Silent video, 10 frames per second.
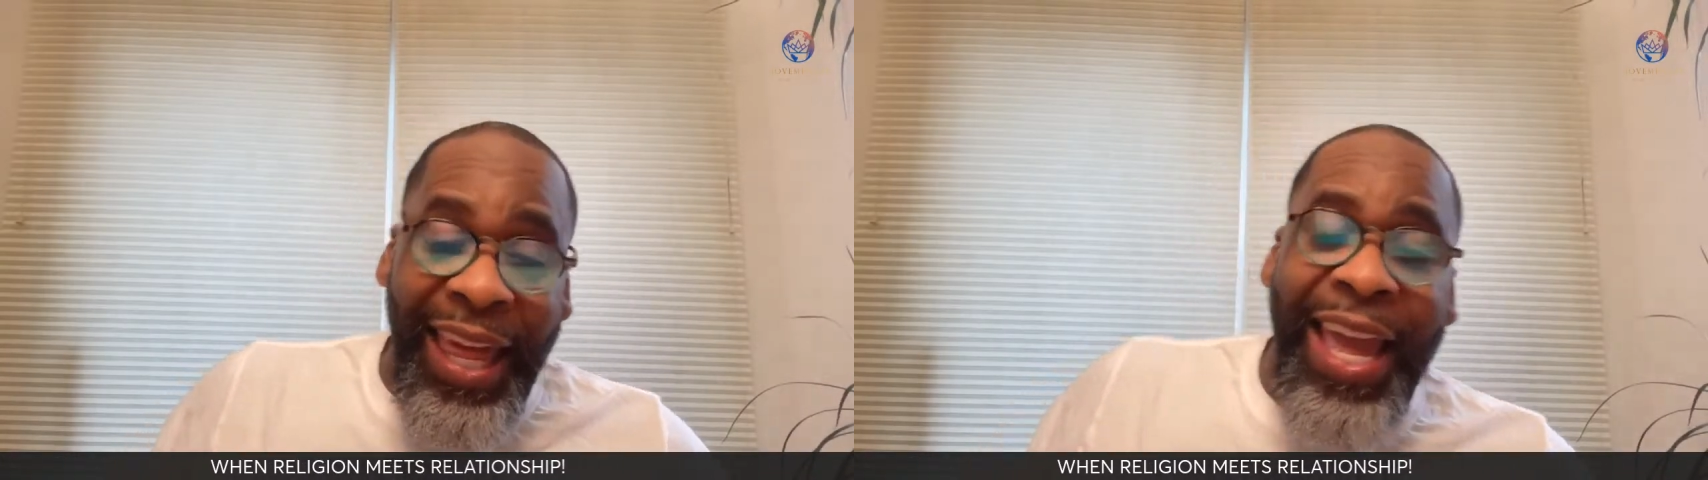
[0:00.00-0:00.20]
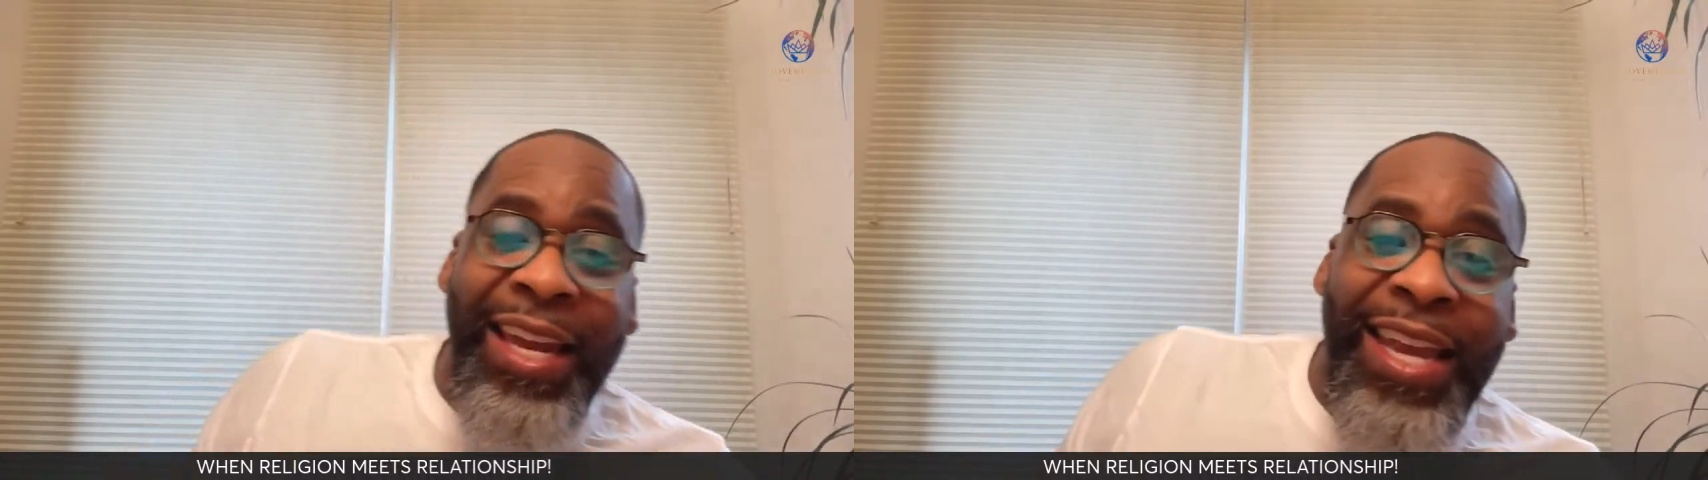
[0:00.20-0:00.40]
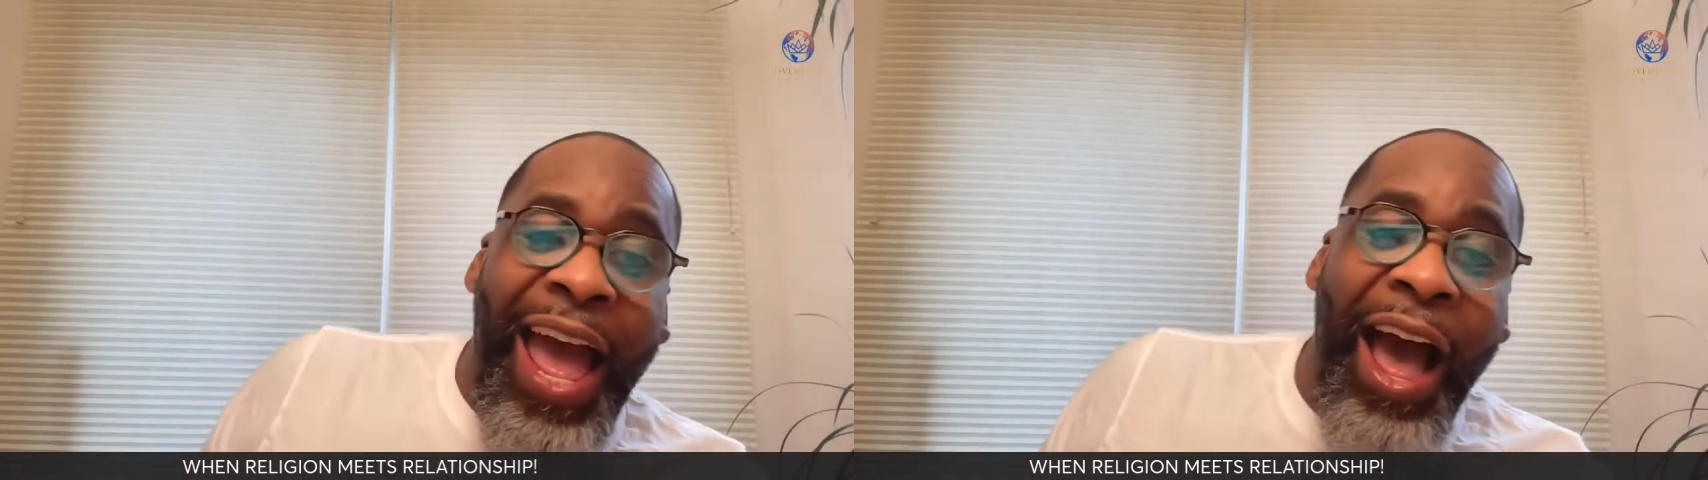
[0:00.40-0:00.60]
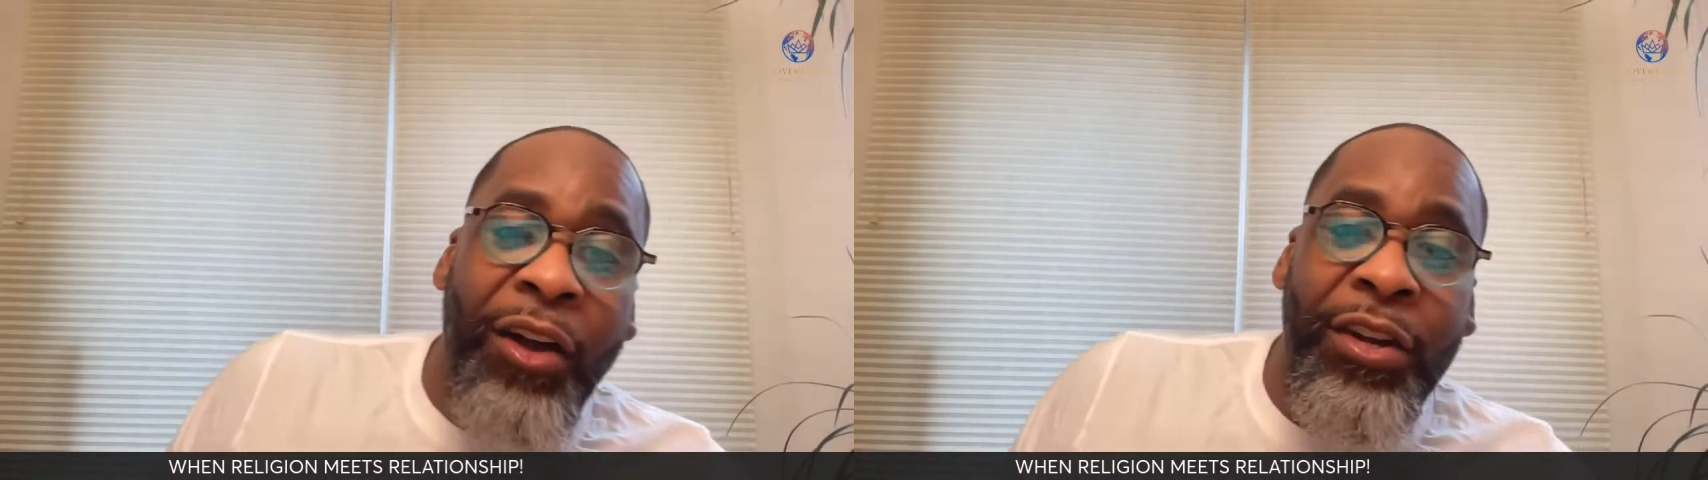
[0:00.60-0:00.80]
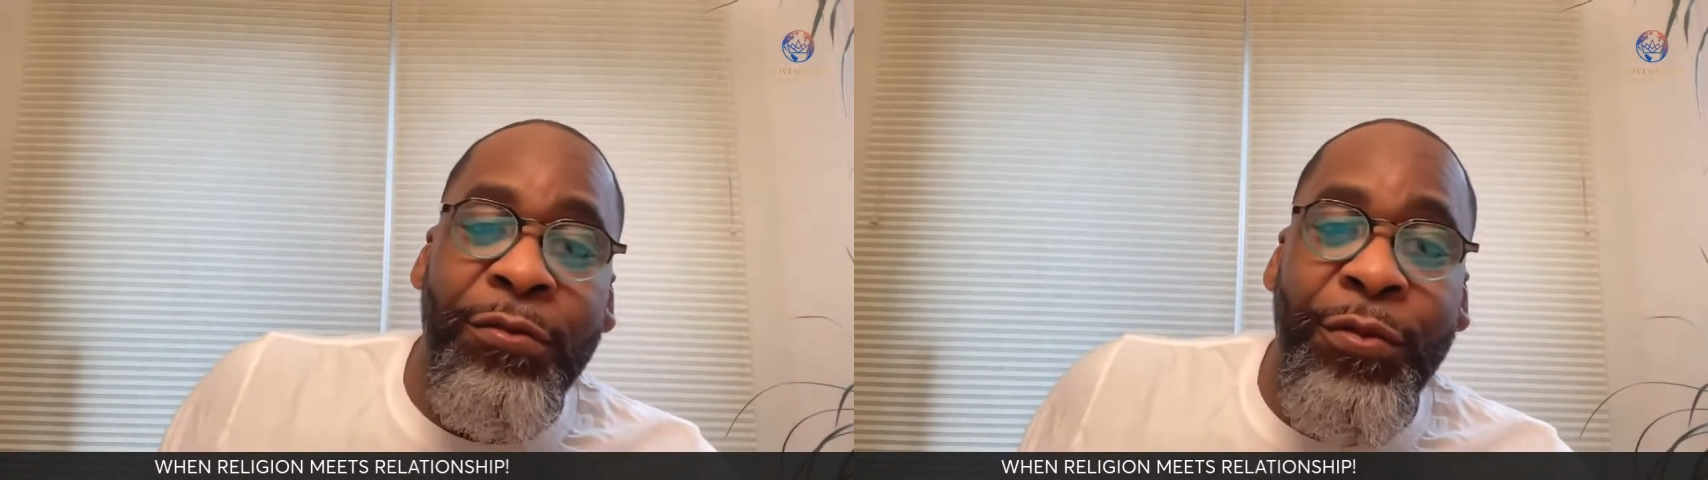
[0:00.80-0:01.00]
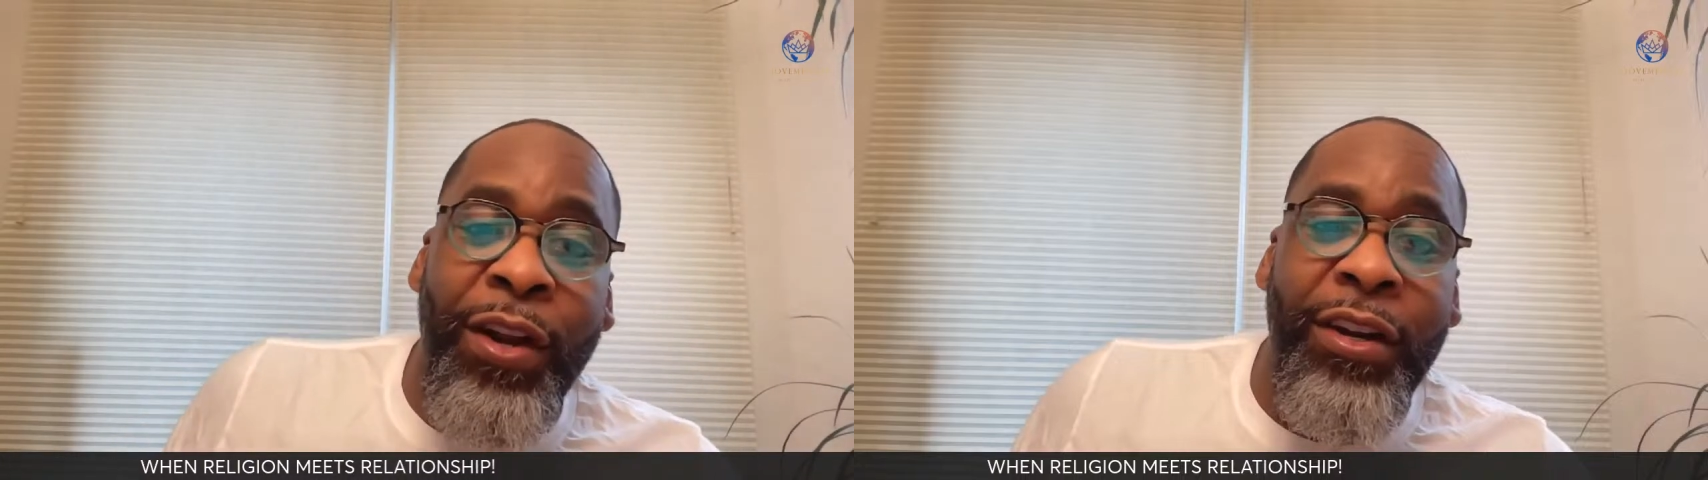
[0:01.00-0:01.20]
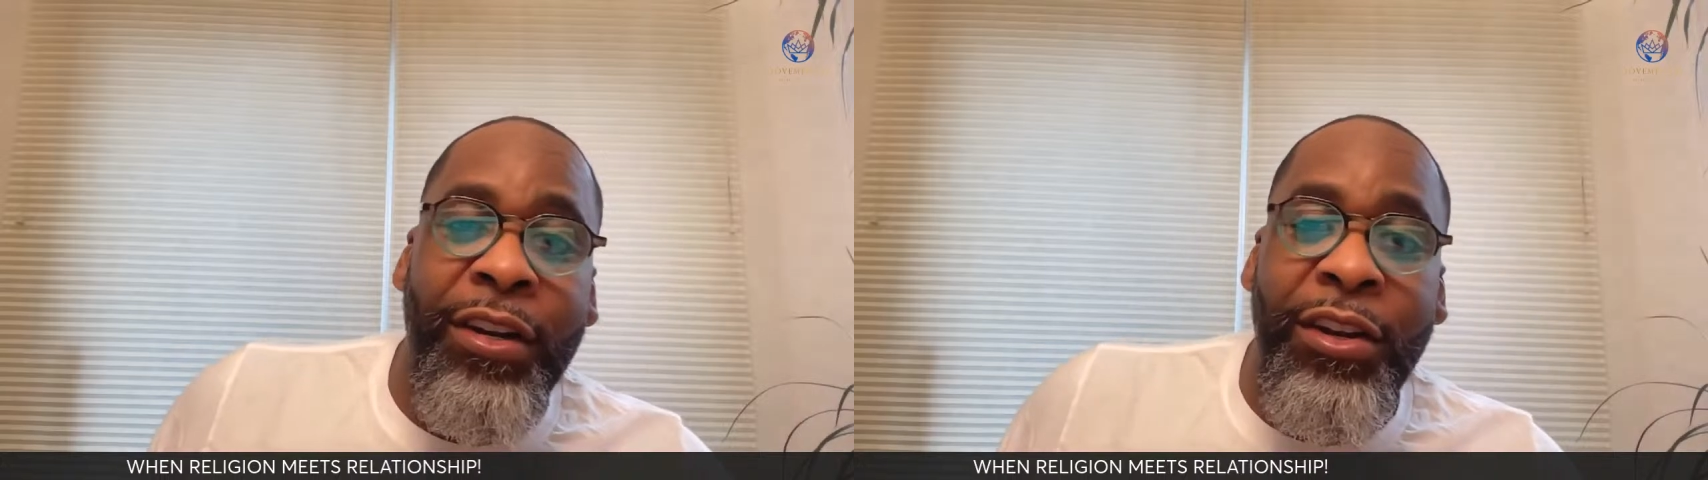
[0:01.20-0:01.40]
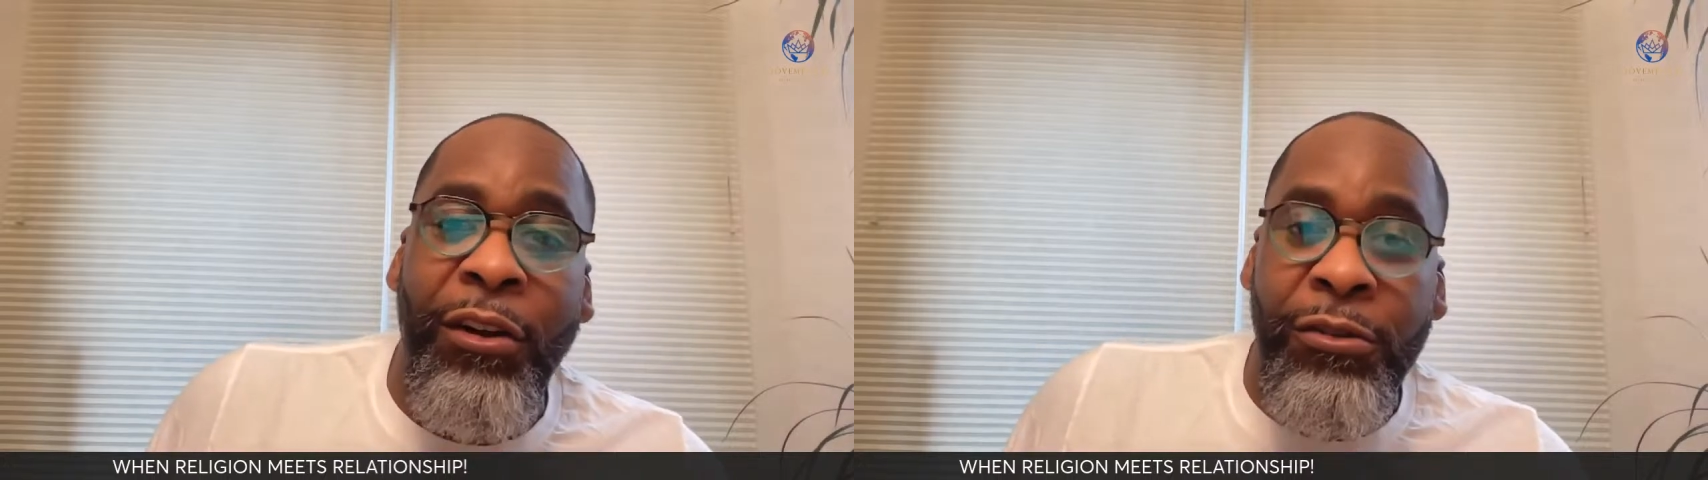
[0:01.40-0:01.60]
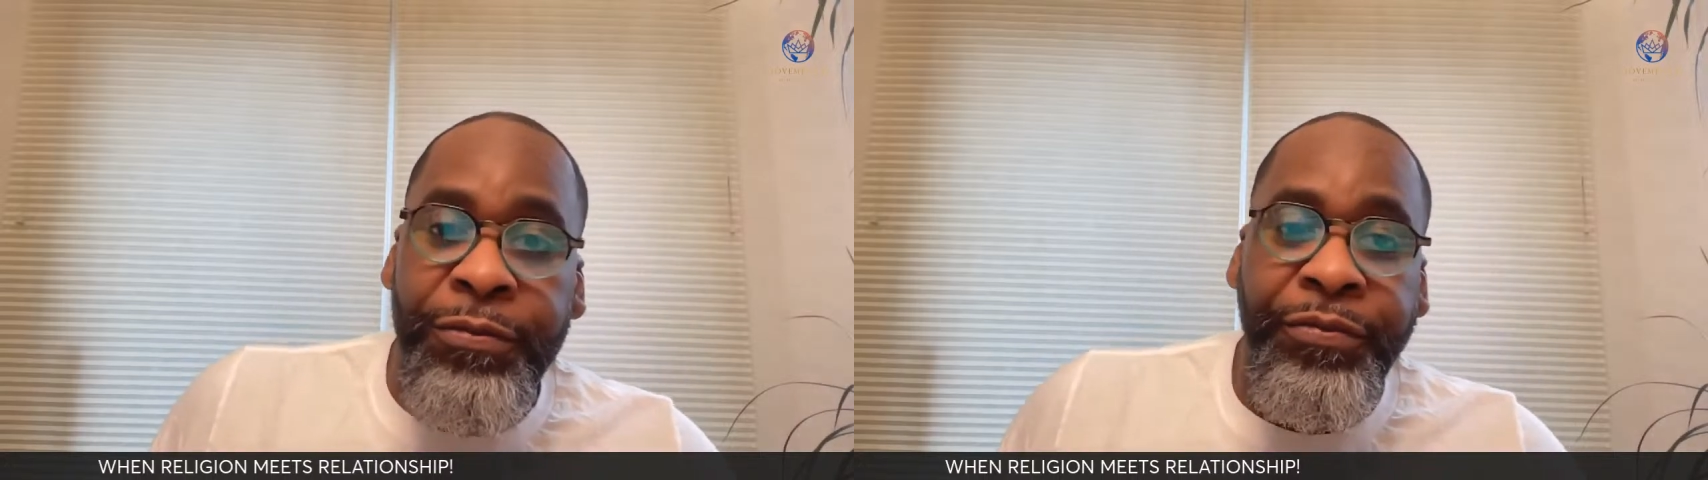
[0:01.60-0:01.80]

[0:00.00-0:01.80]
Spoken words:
laying down in front of the door.